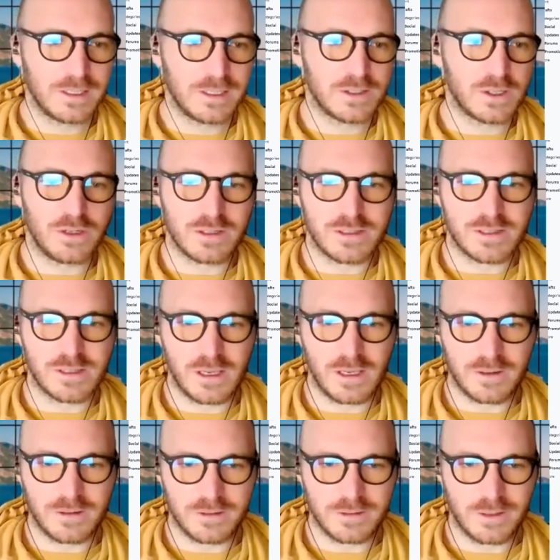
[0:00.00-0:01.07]
There you can
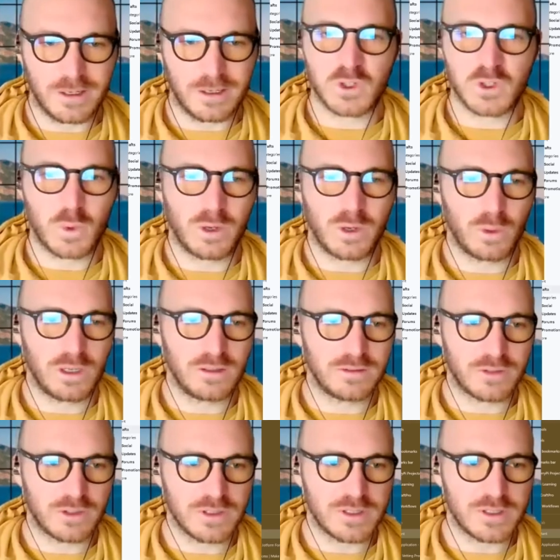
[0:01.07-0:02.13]
see, works quite
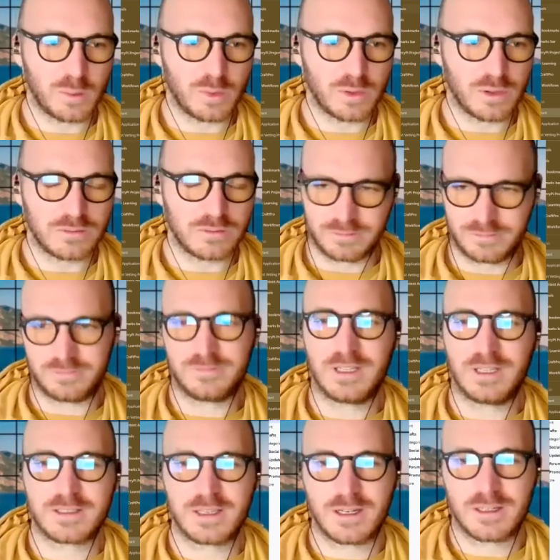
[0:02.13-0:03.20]
well, very simple.
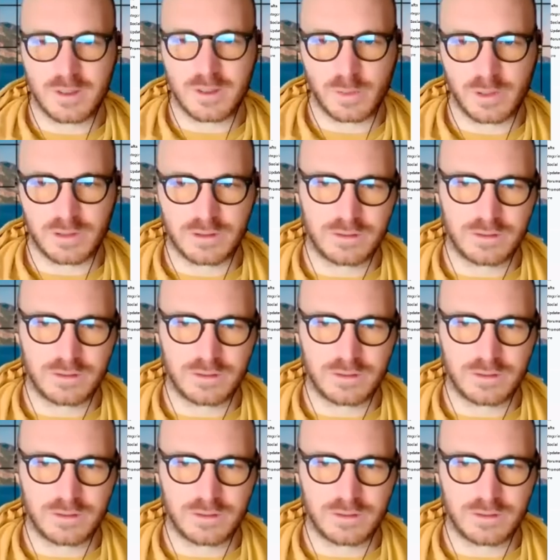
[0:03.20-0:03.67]
Let's get into the